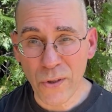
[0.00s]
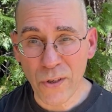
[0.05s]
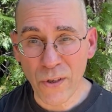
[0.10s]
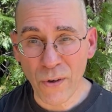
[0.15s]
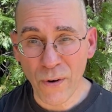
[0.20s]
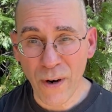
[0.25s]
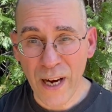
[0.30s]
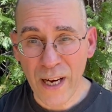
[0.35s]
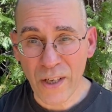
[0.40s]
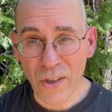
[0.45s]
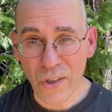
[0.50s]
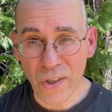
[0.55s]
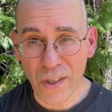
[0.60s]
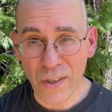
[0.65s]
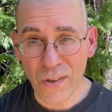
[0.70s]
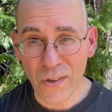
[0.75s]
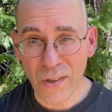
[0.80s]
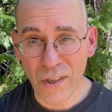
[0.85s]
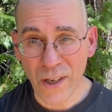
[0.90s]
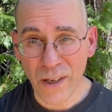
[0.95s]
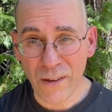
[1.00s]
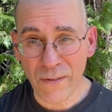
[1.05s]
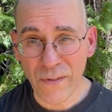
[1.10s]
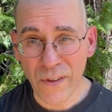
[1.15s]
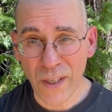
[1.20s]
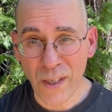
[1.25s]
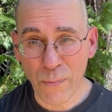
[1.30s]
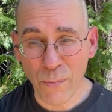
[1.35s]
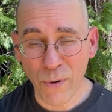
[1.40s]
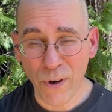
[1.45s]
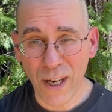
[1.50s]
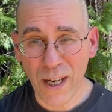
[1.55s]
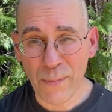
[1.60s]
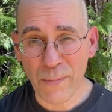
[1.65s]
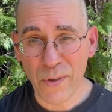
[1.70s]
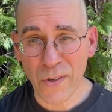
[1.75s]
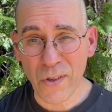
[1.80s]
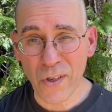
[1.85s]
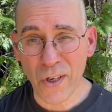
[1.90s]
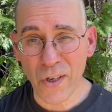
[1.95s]
directions of the
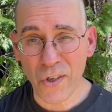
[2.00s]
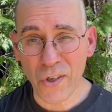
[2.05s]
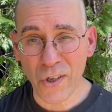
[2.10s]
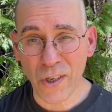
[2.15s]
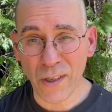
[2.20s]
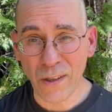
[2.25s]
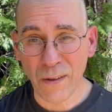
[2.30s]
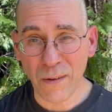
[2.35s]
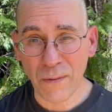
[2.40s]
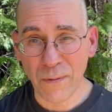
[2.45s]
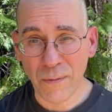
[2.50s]
proposition.